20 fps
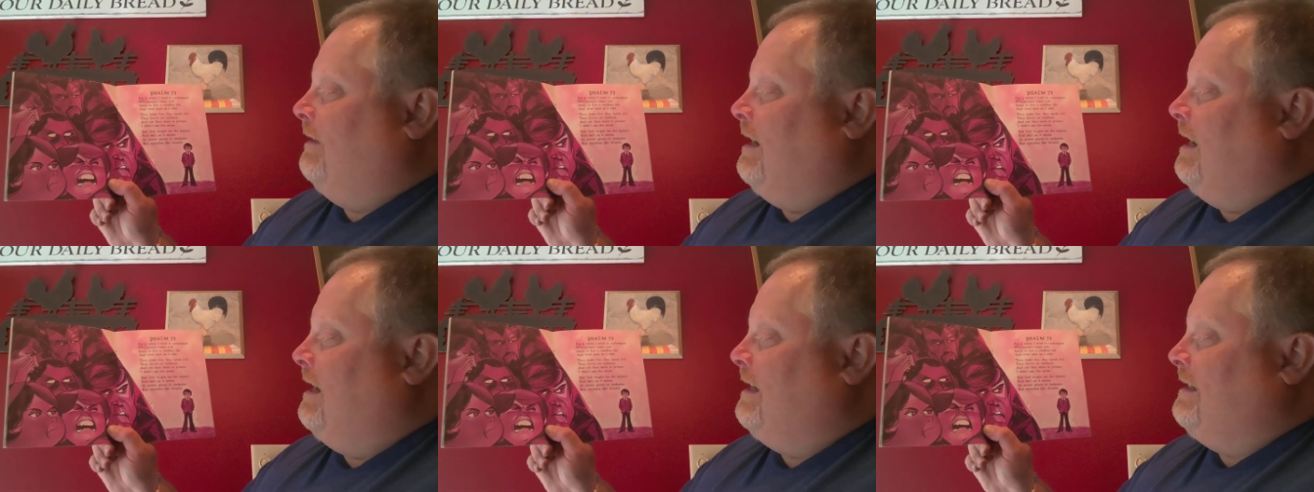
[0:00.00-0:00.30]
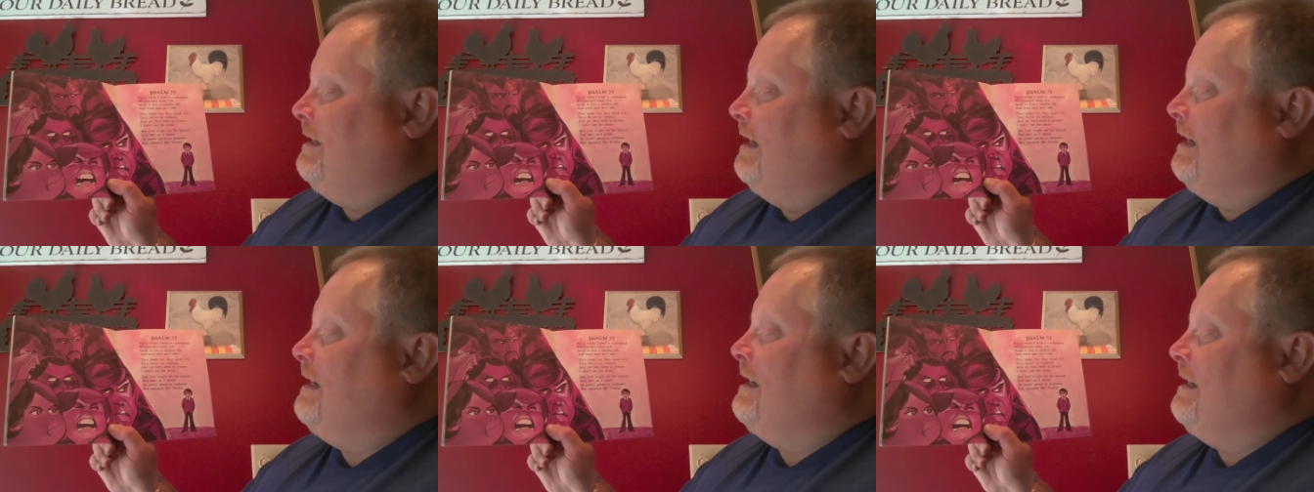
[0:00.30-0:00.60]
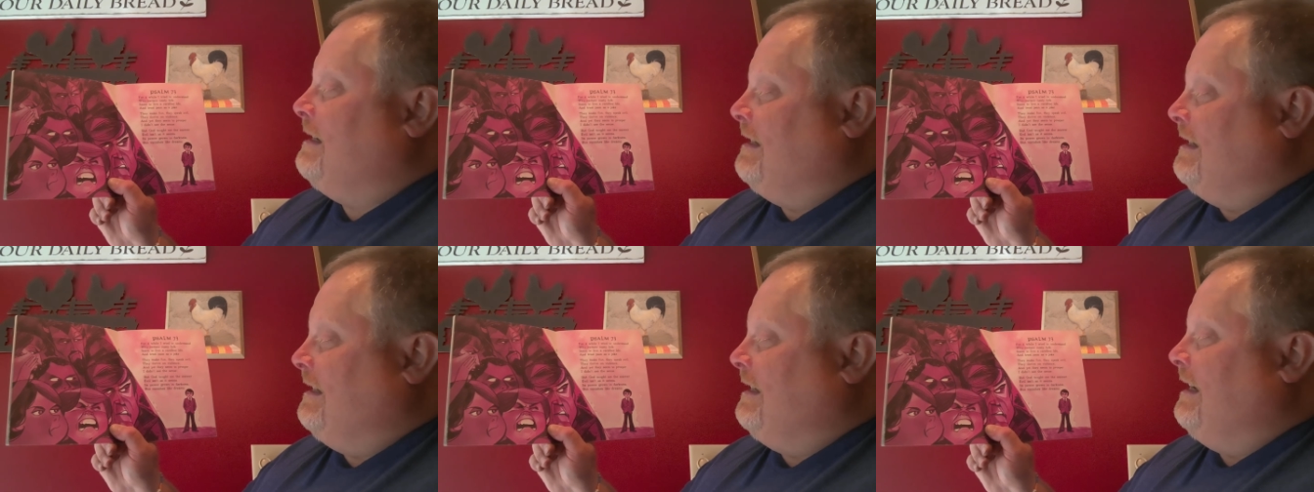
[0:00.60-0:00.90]
It
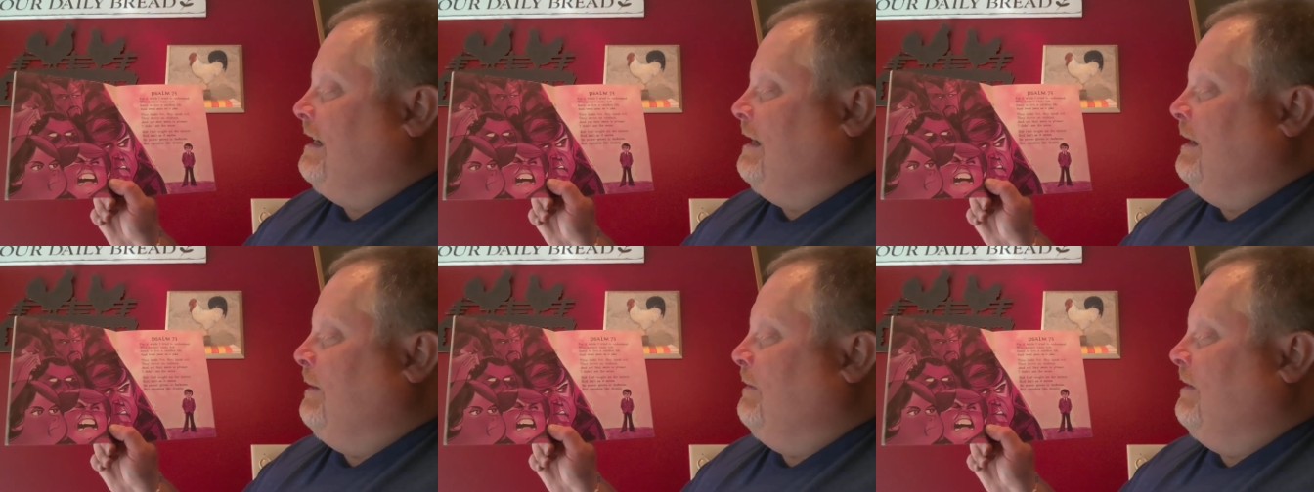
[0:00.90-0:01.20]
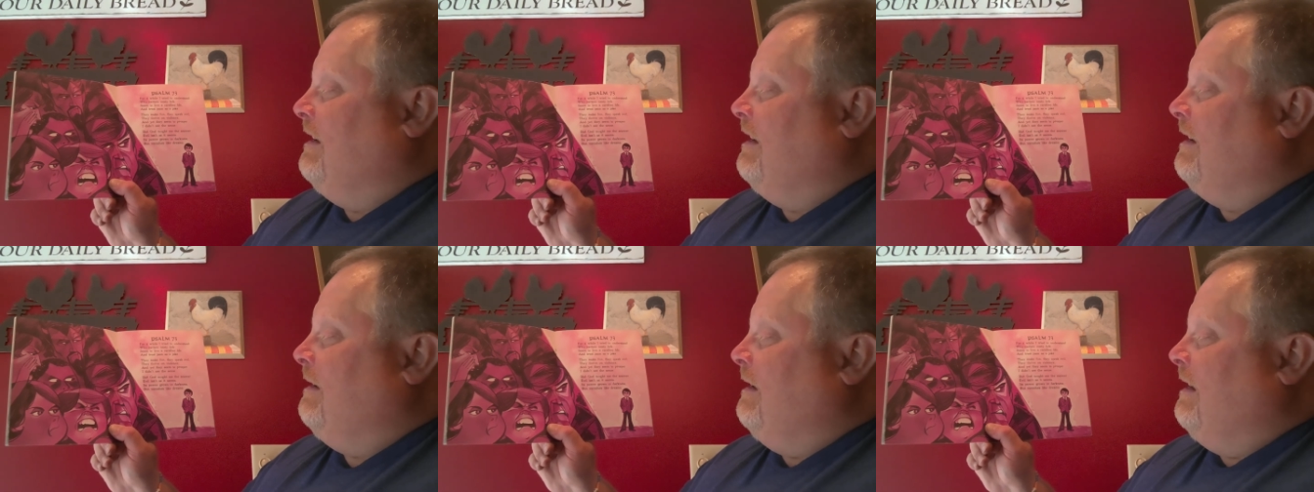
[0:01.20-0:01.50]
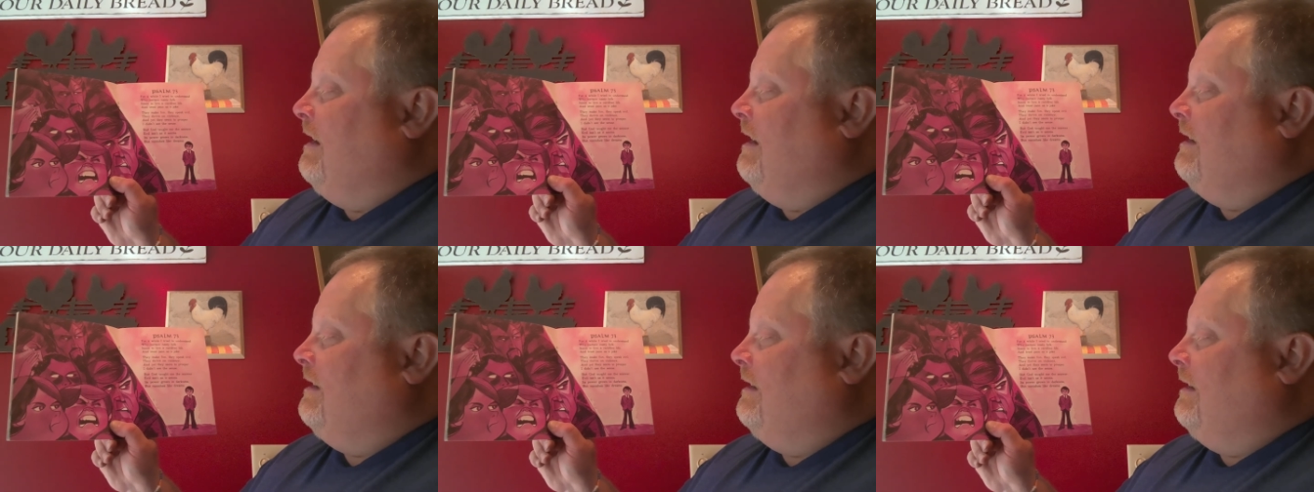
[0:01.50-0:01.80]
didn't seem,
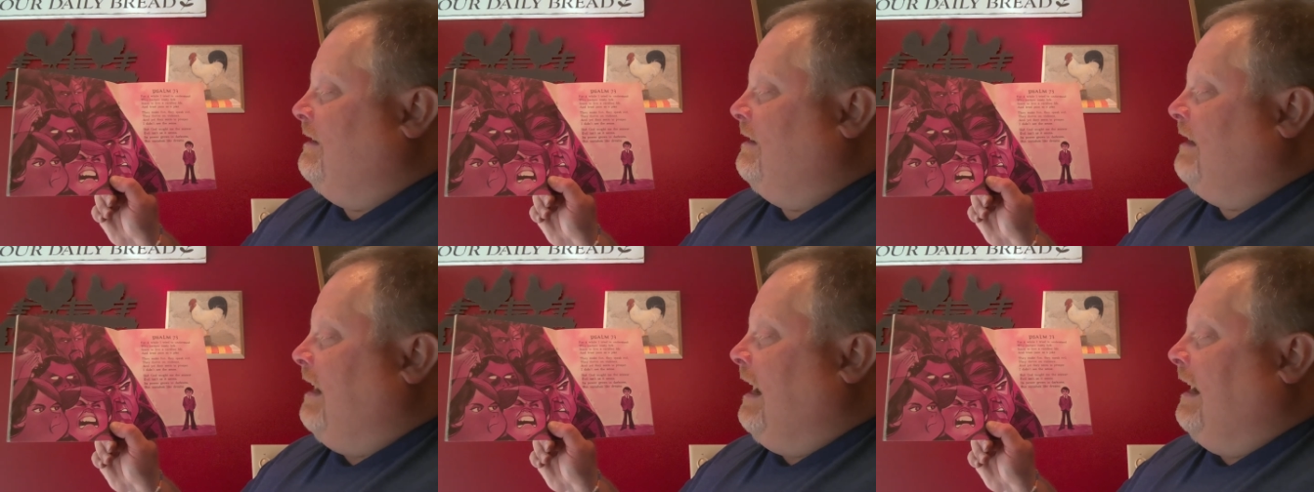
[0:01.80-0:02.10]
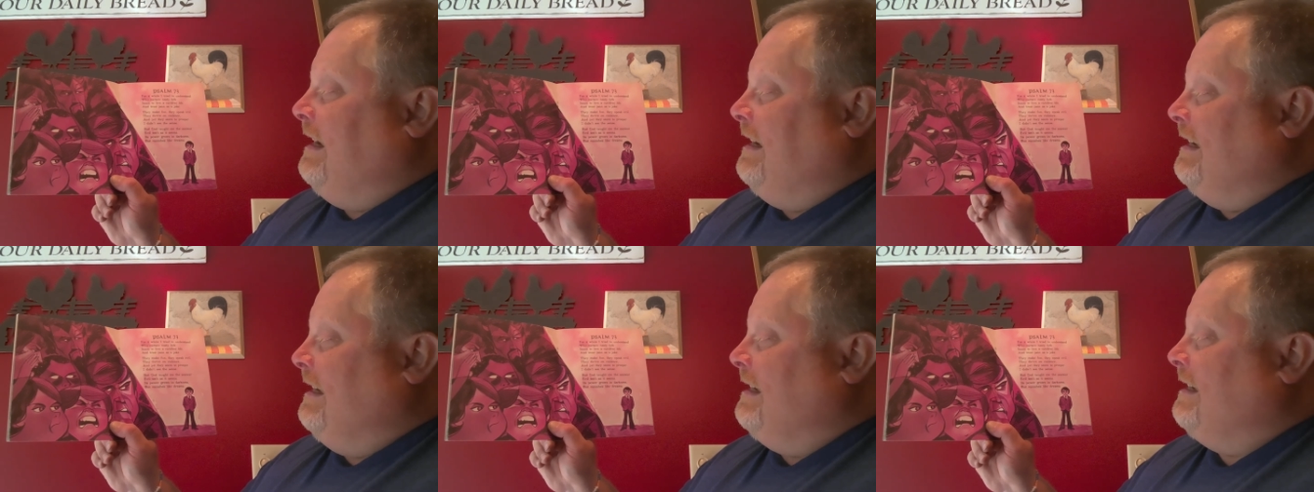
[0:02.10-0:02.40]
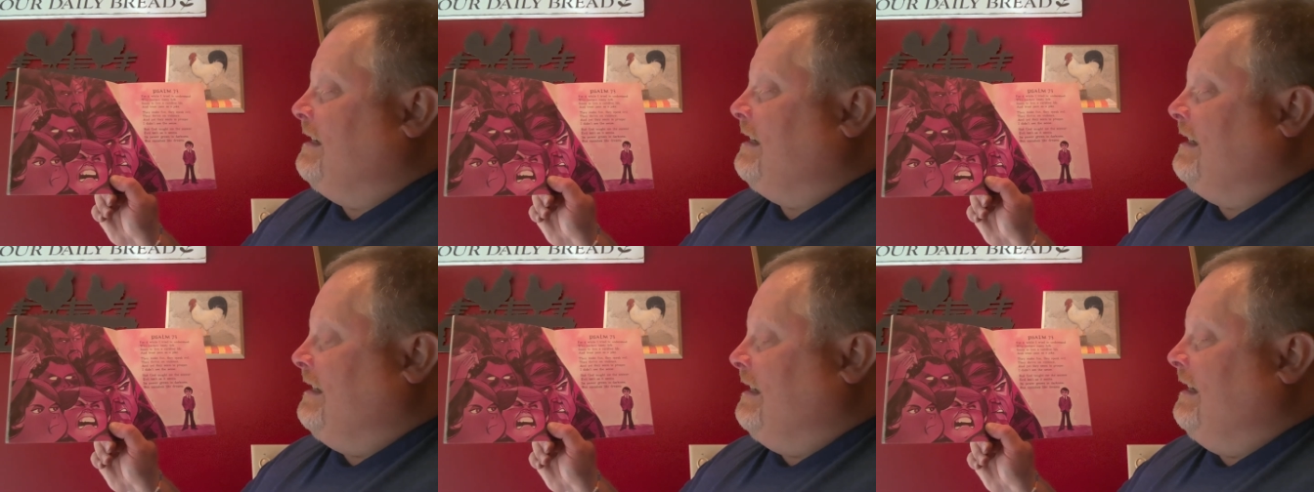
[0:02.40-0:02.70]
I
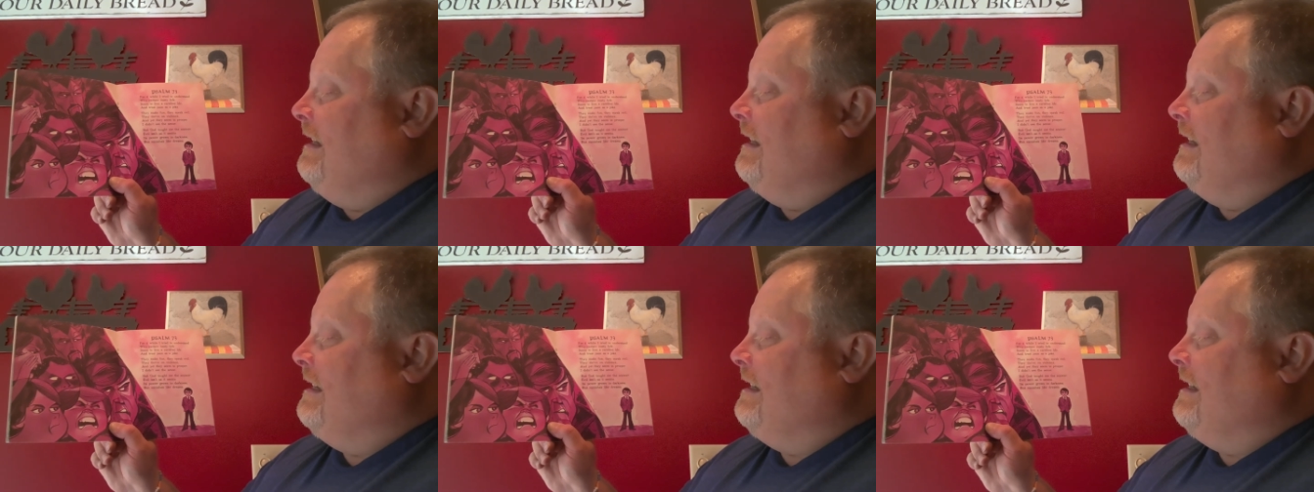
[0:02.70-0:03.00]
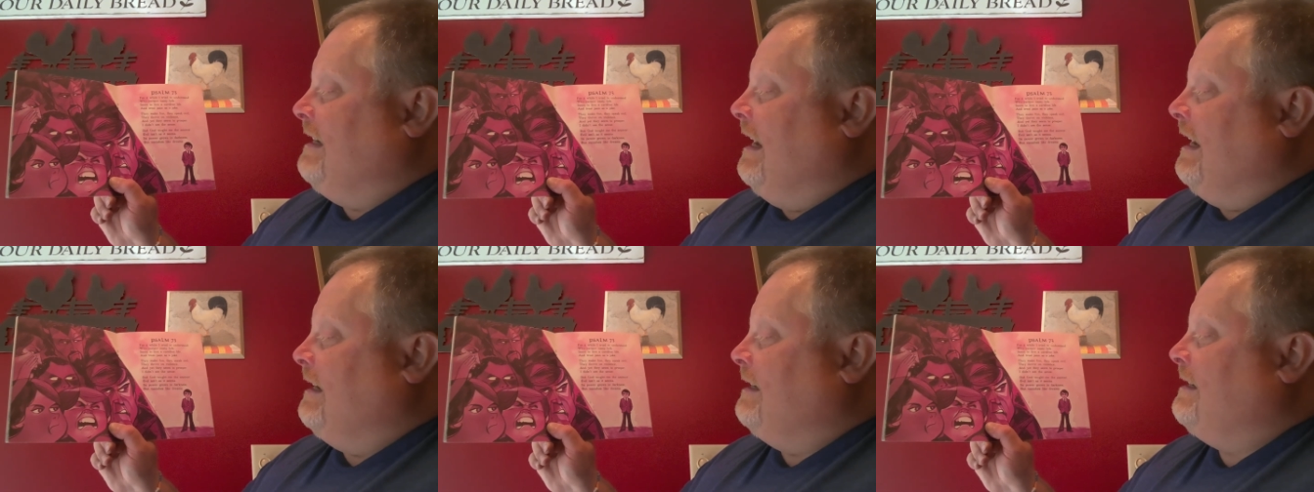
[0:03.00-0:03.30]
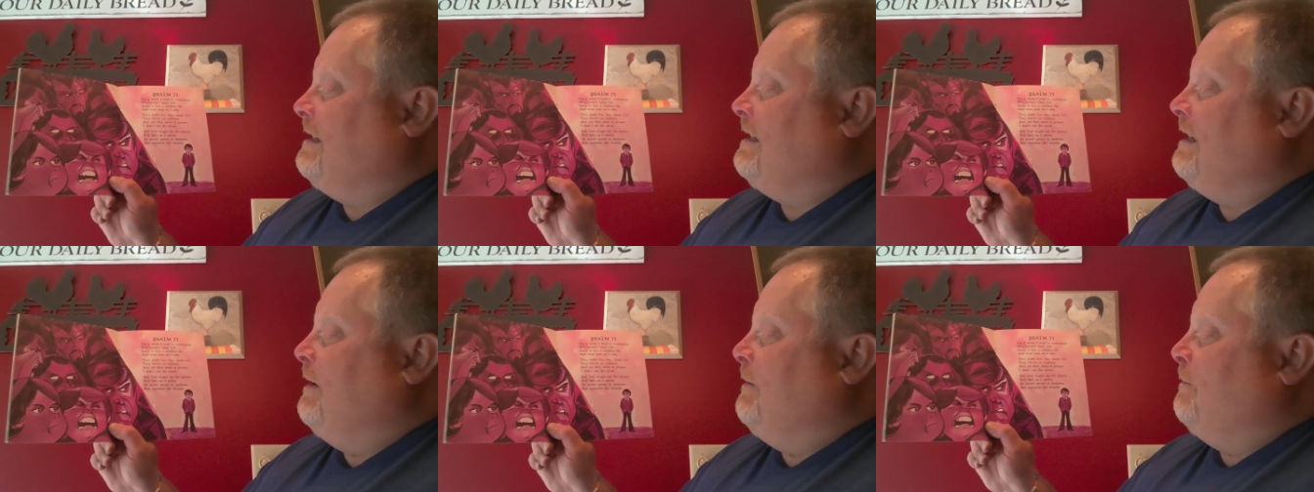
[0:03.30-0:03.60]
didn't see the
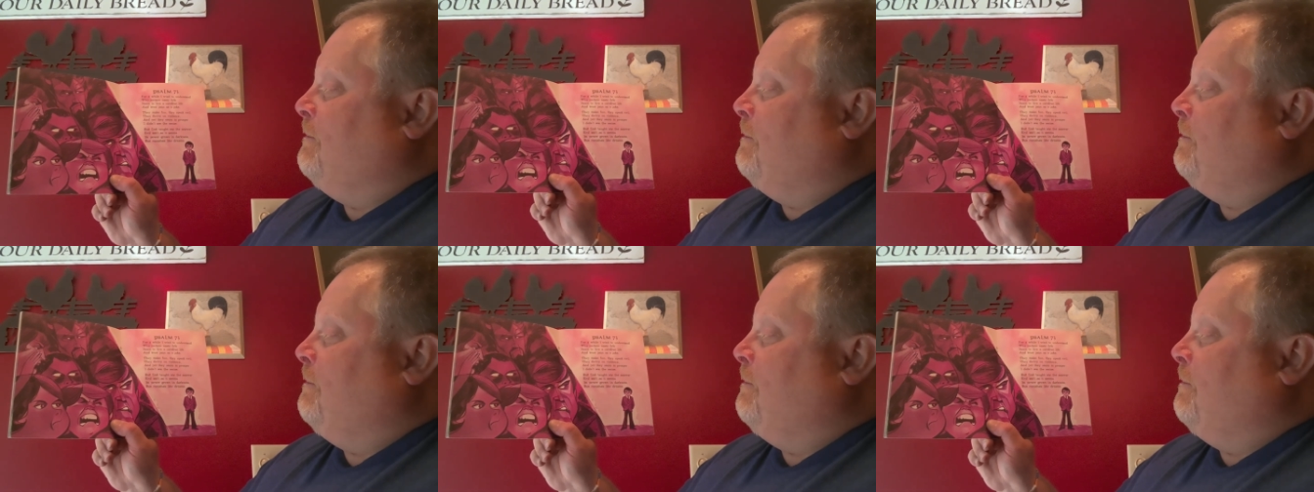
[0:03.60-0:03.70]
sense.